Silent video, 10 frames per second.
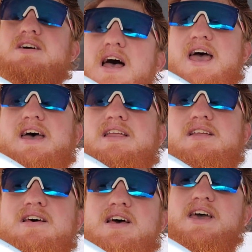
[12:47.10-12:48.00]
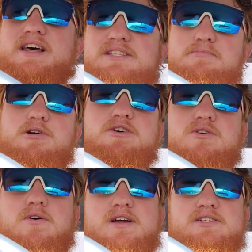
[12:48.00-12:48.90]
and it's a pretty
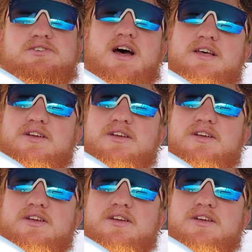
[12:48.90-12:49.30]
cool racetrack.